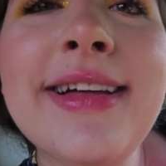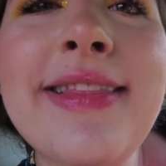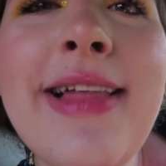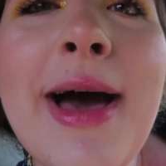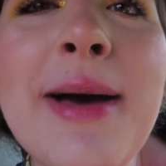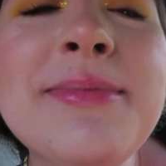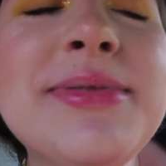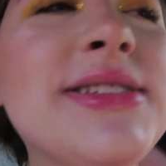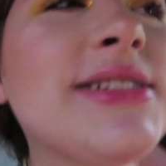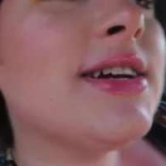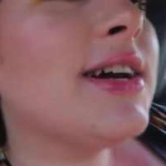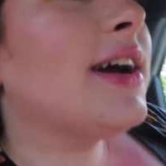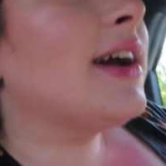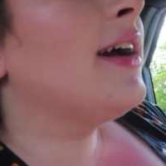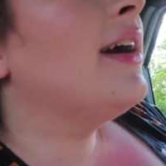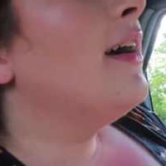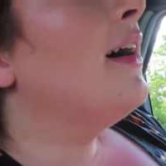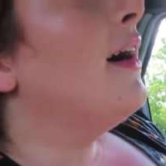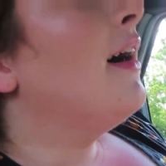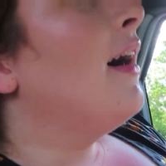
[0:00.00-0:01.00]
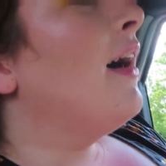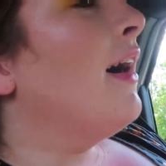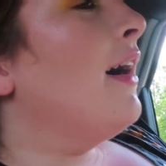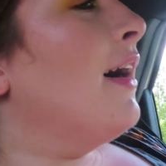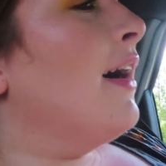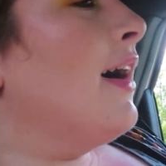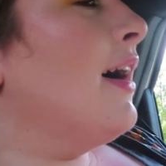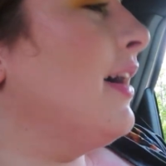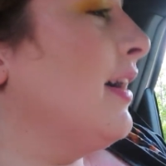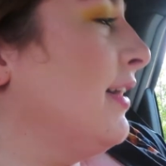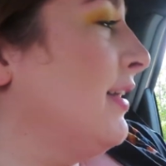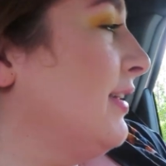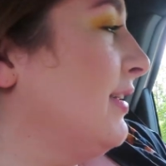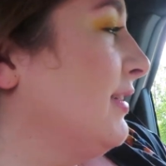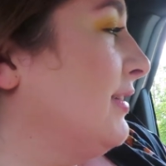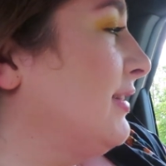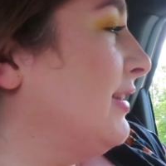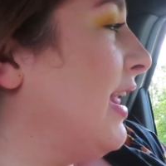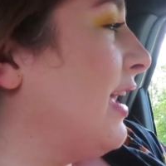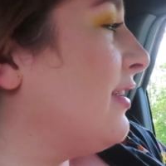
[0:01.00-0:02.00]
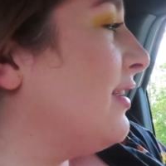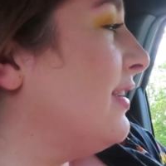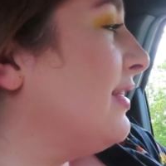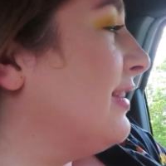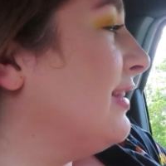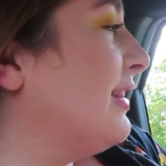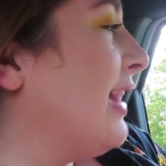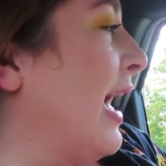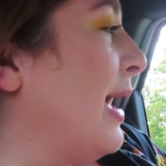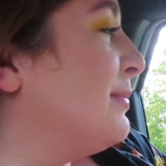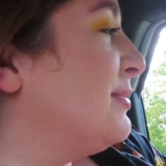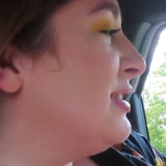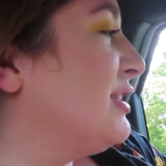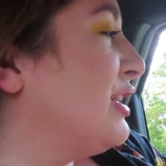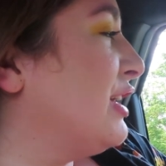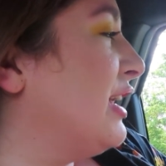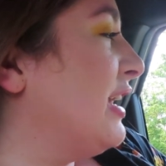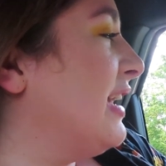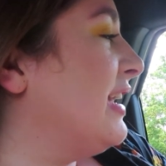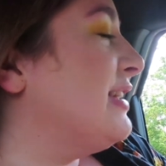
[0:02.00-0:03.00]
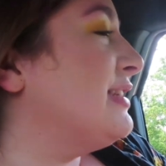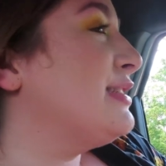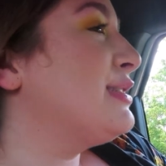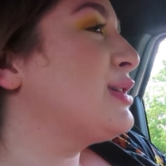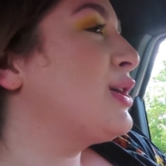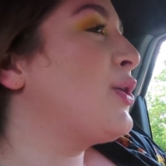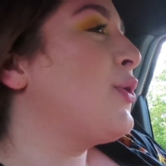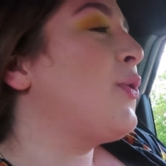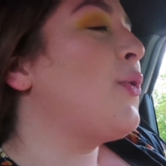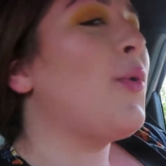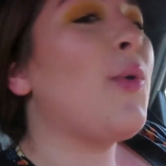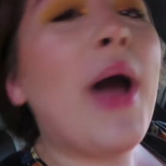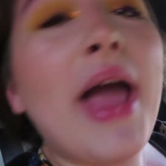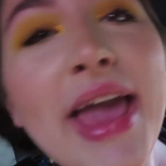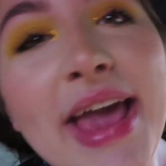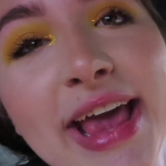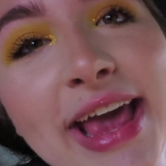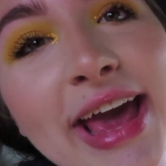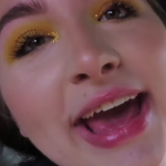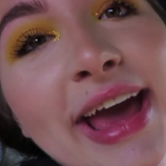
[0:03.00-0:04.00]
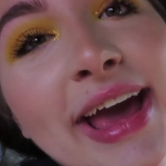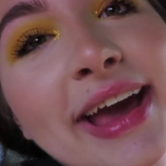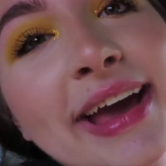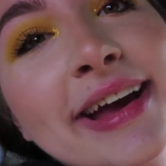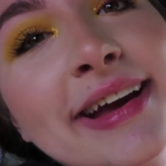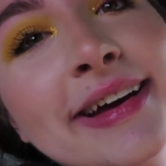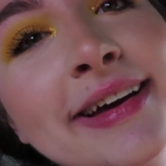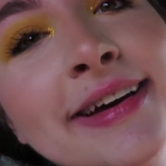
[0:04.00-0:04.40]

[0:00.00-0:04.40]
a lobster. Larry the lobster is quaking.